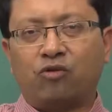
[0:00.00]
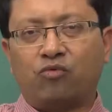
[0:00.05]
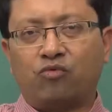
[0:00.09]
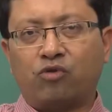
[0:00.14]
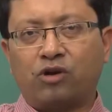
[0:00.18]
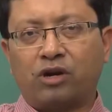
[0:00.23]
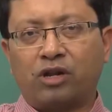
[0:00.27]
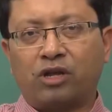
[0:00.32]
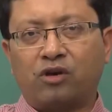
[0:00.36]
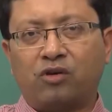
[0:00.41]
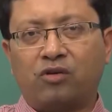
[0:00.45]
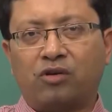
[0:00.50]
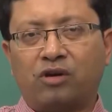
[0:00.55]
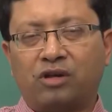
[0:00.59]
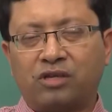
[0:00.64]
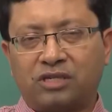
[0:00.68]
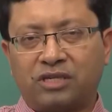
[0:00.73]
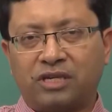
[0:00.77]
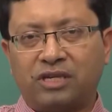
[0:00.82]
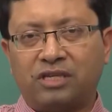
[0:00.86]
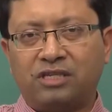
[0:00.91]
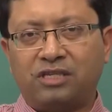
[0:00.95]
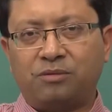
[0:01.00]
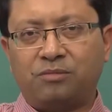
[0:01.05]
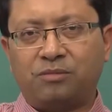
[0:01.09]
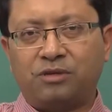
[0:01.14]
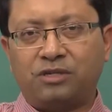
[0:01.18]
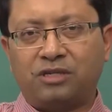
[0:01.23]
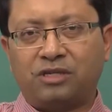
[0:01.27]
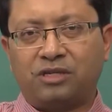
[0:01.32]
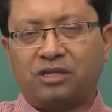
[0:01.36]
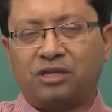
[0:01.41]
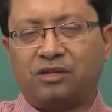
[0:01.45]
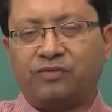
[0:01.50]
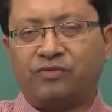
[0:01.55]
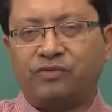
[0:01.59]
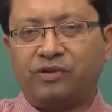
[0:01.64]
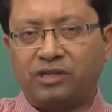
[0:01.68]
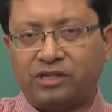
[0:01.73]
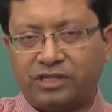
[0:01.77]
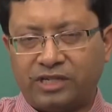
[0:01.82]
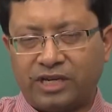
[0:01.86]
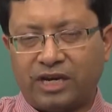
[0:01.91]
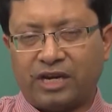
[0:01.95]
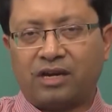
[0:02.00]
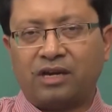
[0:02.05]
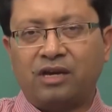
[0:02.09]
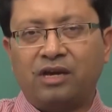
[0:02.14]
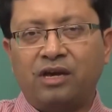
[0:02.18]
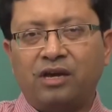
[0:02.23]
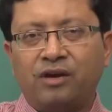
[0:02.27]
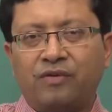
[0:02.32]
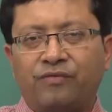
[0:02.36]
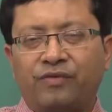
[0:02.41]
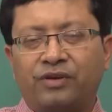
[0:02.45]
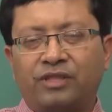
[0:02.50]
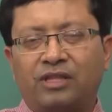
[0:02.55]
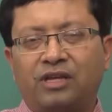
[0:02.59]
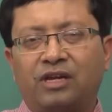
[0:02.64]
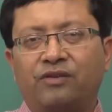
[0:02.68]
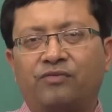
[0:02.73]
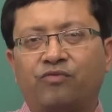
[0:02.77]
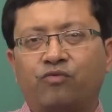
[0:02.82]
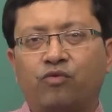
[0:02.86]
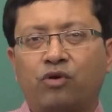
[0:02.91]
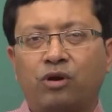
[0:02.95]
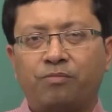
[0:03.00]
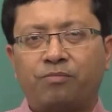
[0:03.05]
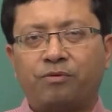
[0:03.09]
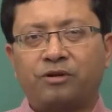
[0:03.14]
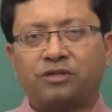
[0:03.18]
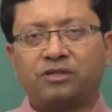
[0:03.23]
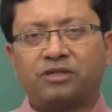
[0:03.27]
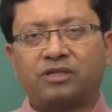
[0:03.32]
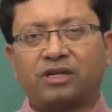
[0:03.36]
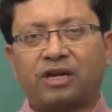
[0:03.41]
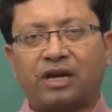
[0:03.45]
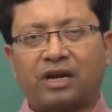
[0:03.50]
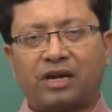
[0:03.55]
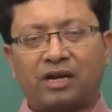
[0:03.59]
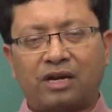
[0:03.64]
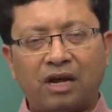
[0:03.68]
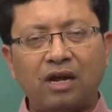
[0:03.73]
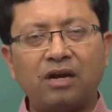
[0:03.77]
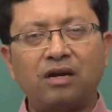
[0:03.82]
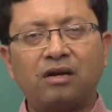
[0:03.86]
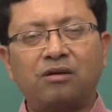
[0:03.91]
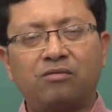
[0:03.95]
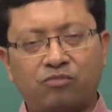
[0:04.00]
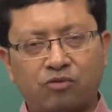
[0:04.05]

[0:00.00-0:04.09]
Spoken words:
working on a CNC machine, we will check whether if one person can done.